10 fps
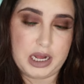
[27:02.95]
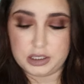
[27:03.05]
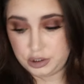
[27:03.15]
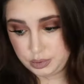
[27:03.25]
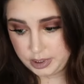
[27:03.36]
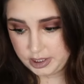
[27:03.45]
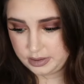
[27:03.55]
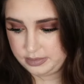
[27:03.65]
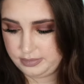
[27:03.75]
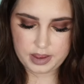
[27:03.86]
black, do I?
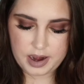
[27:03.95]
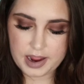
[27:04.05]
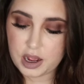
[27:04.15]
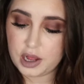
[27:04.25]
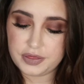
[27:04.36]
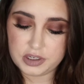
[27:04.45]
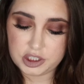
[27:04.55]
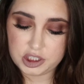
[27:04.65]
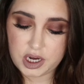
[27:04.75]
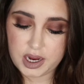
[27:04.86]
Then I got the
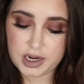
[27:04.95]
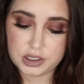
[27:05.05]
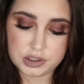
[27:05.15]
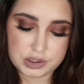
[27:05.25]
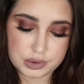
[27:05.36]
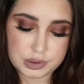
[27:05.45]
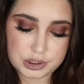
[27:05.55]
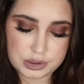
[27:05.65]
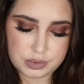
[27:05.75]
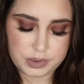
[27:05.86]
shade
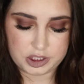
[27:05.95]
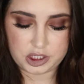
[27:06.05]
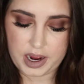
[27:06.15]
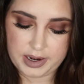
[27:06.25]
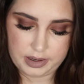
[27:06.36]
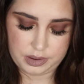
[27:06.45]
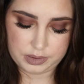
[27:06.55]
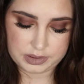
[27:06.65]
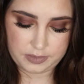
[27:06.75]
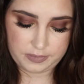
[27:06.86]
Zulu, which I know
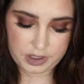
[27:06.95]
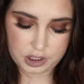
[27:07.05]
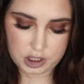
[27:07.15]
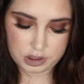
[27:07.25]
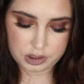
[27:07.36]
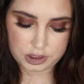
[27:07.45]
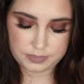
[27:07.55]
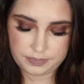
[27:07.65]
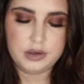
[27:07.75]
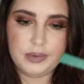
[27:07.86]
is a fun color.
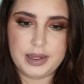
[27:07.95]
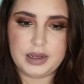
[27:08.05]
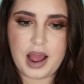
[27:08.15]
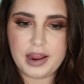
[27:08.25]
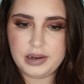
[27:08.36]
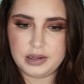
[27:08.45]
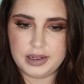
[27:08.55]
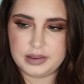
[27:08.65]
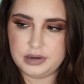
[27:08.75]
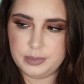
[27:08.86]
Ooh, I kind of
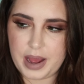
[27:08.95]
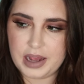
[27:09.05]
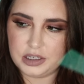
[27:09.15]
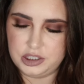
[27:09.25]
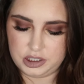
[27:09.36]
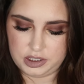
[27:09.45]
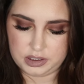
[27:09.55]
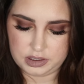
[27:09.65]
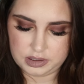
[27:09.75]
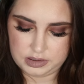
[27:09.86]
like the new packaging
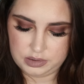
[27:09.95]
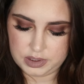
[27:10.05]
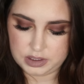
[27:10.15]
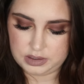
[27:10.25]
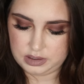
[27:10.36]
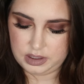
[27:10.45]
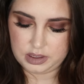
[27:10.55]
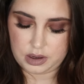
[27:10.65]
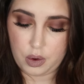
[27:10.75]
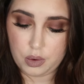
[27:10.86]
because you can see
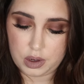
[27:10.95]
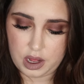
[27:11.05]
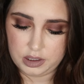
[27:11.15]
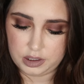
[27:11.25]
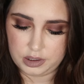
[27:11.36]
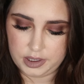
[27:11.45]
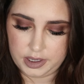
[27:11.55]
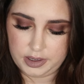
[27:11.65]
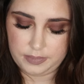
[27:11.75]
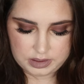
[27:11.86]
the whole color on
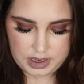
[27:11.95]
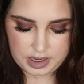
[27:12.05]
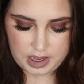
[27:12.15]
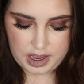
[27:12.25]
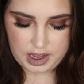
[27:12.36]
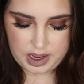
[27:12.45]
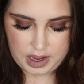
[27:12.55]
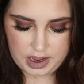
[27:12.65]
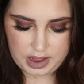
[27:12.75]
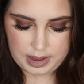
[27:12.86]
it. It's like
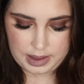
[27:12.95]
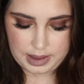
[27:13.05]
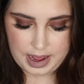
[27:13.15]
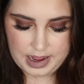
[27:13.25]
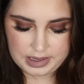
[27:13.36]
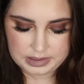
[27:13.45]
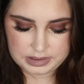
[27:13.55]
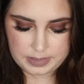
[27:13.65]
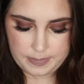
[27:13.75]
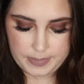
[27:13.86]
a
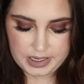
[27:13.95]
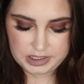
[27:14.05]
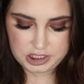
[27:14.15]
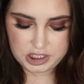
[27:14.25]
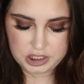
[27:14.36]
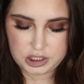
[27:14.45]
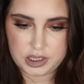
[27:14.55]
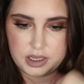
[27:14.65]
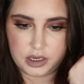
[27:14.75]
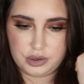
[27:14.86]
light minty
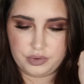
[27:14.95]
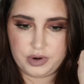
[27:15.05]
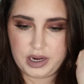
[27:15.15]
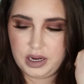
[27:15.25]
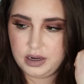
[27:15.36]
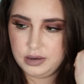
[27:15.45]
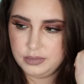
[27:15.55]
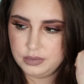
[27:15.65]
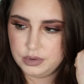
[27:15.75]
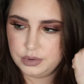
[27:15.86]
looking green.
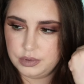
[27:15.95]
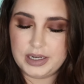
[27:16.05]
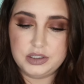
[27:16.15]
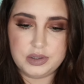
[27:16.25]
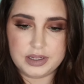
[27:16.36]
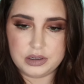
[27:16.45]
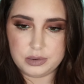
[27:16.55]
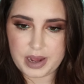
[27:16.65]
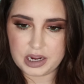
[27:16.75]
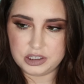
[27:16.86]
Ooh, I do like the
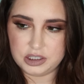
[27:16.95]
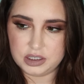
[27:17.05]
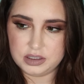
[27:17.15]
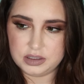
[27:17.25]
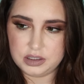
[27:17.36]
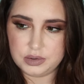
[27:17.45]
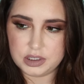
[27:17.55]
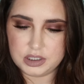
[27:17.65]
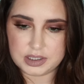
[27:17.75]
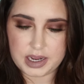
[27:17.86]
new packaging because then you
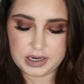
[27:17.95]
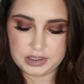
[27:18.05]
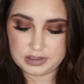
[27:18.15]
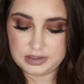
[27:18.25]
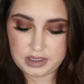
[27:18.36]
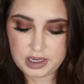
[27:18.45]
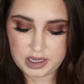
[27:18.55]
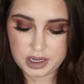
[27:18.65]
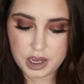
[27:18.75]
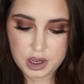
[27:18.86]
can just kind of
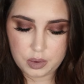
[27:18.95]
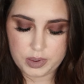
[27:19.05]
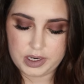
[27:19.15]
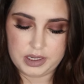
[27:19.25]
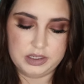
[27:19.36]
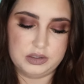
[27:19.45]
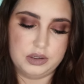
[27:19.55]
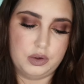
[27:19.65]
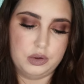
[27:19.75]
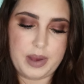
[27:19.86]
see what it is.
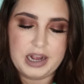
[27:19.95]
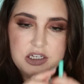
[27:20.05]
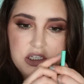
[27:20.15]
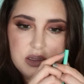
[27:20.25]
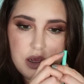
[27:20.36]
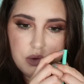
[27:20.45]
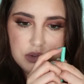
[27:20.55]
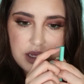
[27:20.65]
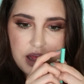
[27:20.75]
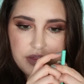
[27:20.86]
On the old packaging, they
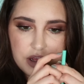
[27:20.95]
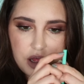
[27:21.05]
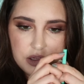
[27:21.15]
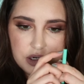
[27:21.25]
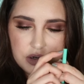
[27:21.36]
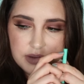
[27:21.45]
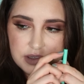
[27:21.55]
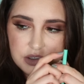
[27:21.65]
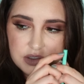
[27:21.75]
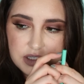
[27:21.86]
only had the color on the
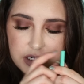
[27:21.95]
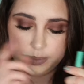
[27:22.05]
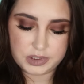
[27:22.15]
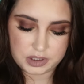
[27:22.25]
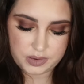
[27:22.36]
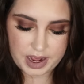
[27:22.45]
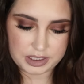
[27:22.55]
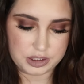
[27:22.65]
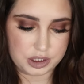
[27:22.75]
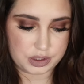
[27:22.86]
little tip, so you
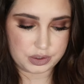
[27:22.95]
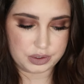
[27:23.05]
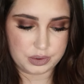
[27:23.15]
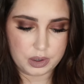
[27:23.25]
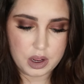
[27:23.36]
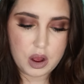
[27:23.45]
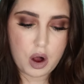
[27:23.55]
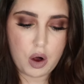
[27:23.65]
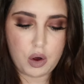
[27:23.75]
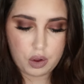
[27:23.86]
had to look through
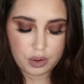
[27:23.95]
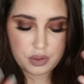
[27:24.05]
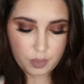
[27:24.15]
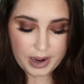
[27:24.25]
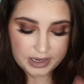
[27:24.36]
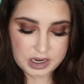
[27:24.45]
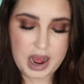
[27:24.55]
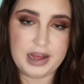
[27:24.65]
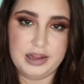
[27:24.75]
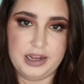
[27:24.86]
all the white
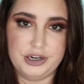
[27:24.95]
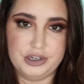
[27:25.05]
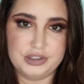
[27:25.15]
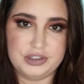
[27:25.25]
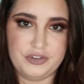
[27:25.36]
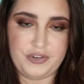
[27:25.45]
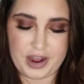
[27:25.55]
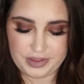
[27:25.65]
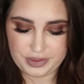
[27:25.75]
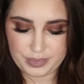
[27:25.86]
eyeliners to
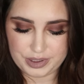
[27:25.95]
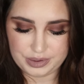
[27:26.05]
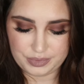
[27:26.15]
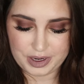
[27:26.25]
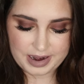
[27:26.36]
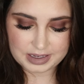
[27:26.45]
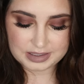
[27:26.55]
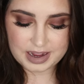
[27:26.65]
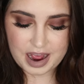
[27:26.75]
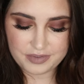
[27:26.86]
find the one you want.
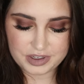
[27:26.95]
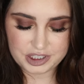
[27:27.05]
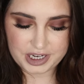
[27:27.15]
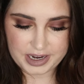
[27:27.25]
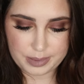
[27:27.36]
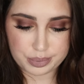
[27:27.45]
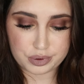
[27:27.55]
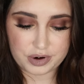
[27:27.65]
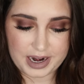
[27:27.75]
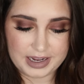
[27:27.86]
Next, I have the shade
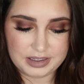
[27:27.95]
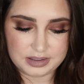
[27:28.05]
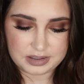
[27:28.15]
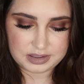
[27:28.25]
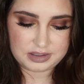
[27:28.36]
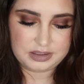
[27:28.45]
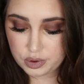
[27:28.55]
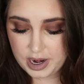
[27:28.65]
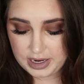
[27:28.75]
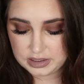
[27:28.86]
Prance.
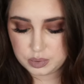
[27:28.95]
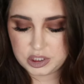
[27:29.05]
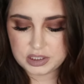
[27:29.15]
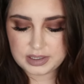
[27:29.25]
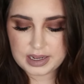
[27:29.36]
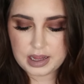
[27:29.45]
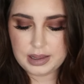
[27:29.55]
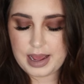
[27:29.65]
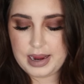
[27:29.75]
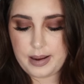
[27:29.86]
Prance, which is like a
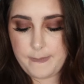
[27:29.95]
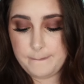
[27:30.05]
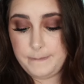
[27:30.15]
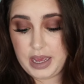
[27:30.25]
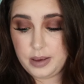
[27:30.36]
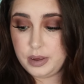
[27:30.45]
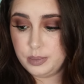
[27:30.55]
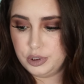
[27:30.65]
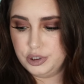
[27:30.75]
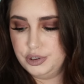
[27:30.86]
light baby
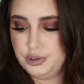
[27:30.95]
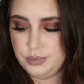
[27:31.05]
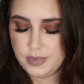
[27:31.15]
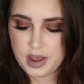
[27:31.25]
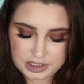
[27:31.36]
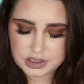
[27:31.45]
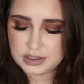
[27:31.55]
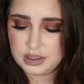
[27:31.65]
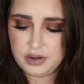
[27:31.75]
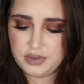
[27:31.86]
blue. I
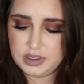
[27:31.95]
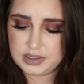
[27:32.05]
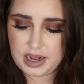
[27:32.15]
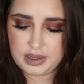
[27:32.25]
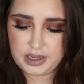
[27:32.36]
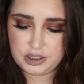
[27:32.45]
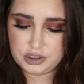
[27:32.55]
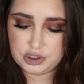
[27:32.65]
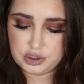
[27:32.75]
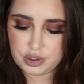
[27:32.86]
just love these eyeliners
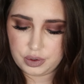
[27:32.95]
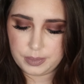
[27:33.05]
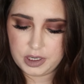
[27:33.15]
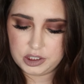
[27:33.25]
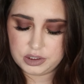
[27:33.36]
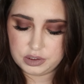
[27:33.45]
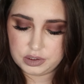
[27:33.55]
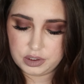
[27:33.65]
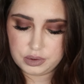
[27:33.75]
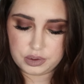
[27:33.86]
so much. They're
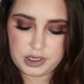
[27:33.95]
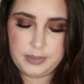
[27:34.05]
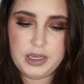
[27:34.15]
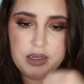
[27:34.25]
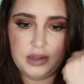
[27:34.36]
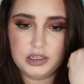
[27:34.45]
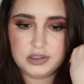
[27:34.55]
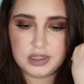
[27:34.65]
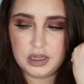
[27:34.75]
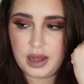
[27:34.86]
so creamy and they
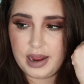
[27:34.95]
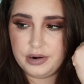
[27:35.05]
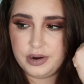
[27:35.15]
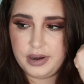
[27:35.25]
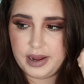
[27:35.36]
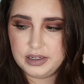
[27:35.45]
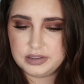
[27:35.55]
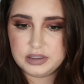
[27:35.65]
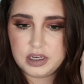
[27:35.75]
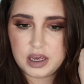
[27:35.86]
just glide on
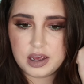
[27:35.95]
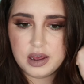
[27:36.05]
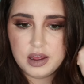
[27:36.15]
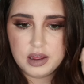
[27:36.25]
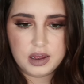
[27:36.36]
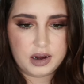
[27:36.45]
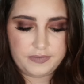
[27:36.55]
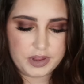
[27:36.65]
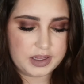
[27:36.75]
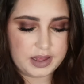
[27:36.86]
nicely. And I
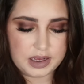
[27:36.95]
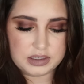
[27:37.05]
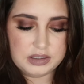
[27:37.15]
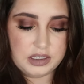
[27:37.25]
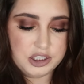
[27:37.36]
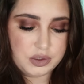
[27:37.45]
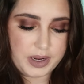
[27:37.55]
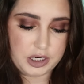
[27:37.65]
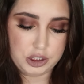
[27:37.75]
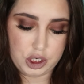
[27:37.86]
feel like they
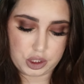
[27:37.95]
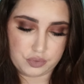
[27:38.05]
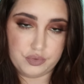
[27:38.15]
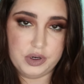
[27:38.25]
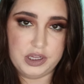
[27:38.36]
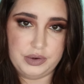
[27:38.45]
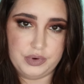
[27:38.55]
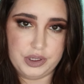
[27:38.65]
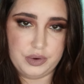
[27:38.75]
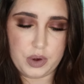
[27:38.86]
accentuate a look really,
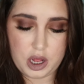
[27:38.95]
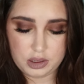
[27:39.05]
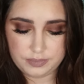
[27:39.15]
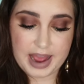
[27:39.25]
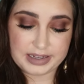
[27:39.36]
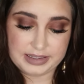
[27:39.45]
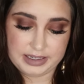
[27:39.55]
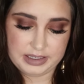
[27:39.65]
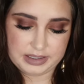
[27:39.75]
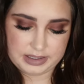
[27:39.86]
really well.
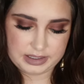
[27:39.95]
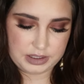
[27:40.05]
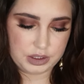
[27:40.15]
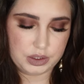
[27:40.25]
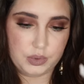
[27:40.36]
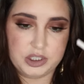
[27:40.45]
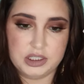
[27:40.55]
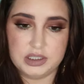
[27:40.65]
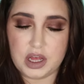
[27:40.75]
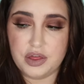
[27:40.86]
Exit, which
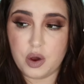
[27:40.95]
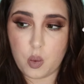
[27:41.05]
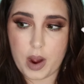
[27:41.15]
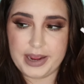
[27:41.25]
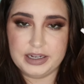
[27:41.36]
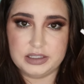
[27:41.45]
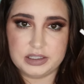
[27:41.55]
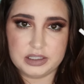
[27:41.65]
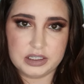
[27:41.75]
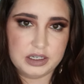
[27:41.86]
is the
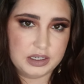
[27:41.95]
white.